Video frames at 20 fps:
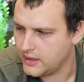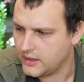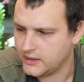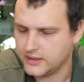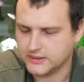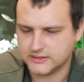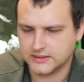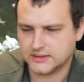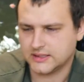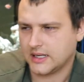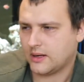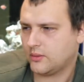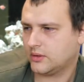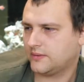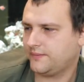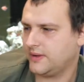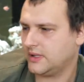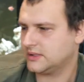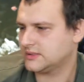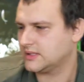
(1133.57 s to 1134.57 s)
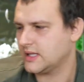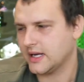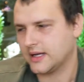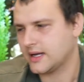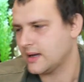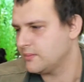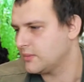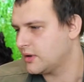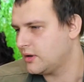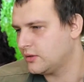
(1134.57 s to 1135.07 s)
This is how it feels like.
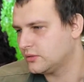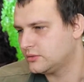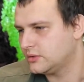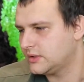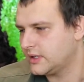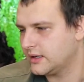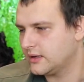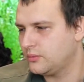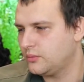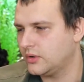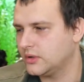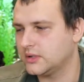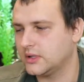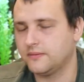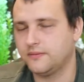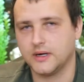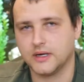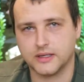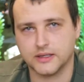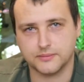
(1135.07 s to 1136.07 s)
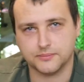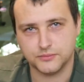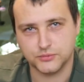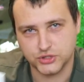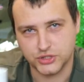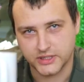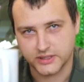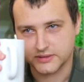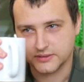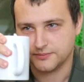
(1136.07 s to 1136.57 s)
I'm going to drink water. Fuck it.
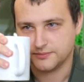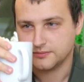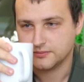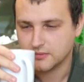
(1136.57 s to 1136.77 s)
Cheers.